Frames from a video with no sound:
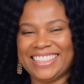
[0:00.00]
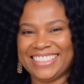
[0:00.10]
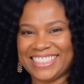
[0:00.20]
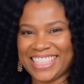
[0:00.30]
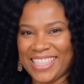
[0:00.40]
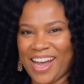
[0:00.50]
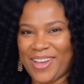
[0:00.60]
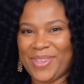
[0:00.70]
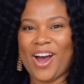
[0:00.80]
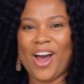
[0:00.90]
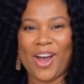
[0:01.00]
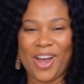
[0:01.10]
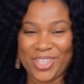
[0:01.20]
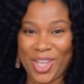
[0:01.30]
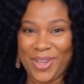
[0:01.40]
Zillow,
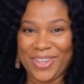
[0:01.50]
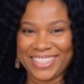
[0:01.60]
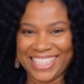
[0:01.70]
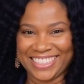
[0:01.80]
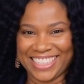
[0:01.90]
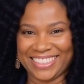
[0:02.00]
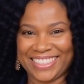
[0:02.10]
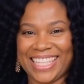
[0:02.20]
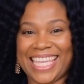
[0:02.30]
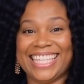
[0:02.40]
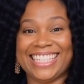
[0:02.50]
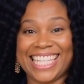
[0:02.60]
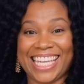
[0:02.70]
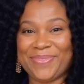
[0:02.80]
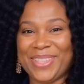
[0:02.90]
or local listings.
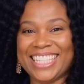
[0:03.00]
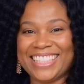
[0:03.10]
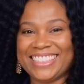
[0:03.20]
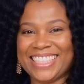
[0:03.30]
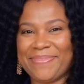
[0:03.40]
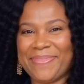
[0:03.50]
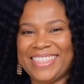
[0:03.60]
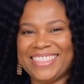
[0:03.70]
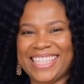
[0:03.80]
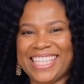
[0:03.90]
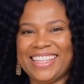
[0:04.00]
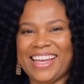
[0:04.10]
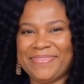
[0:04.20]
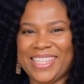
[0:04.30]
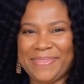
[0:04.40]
Get a realistic monthly
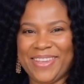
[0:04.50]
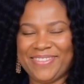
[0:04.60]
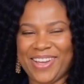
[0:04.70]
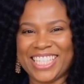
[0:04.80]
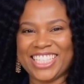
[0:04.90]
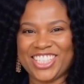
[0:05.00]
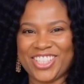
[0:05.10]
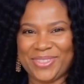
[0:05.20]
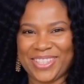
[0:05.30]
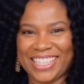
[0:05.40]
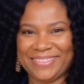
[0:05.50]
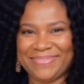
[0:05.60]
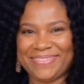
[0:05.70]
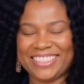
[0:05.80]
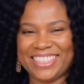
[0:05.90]
income number for each unit.
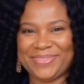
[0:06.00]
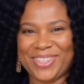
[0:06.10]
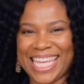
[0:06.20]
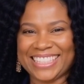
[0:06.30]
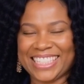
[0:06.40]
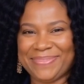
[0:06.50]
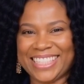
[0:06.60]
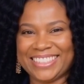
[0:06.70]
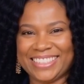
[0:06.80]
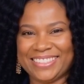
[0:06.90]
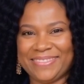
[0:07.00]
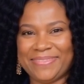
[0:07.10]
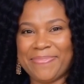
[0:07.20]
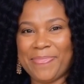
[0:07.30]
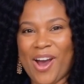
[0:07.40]
Subtract expenses.
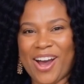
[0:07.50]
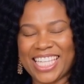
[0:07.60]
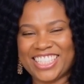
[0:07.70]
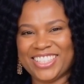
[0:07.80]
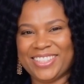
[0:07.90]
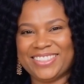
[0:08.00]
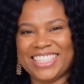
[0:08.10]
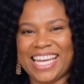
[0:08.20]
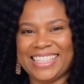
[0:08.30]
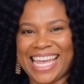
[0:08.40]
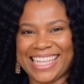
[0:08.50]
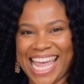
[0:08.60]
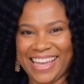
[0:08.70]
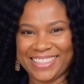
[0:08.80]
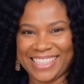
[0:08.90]
Mortgage, use an online
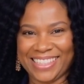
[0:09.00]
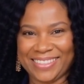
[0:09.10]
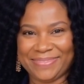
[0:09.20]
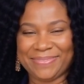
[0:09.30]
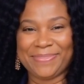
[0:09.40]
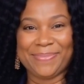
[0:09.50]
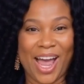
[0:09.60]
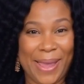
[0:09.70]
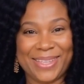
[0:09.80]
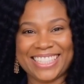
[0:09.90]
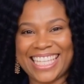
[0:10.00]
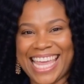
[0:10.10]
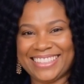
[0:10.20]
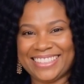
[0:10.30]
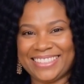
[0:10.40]
calculator. Property
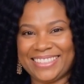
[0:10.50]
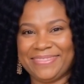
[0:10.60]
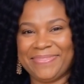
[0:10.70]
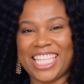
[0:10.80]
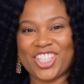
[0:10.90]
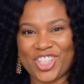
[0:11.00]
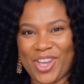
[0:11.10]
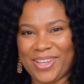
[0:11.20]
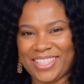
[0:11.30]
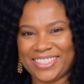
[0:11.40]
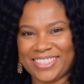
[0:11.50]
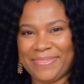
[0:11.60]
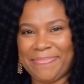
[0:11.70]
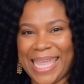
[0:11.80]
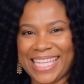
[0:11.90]
taxes, insurance,
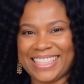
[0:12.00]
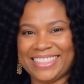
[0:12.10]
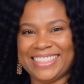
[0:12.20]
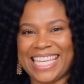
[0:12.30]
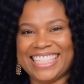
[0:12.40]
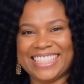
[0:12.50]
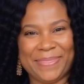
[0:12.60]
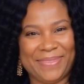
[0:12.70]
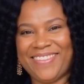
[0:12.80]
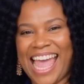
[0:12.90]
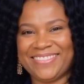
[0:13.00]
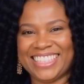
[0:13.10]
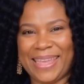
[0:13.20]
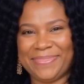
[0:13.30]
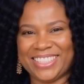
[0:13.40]
maintenance, estimate 5 to
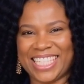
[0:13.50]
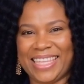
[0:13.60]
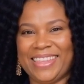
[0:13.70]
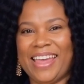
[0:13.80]
10%,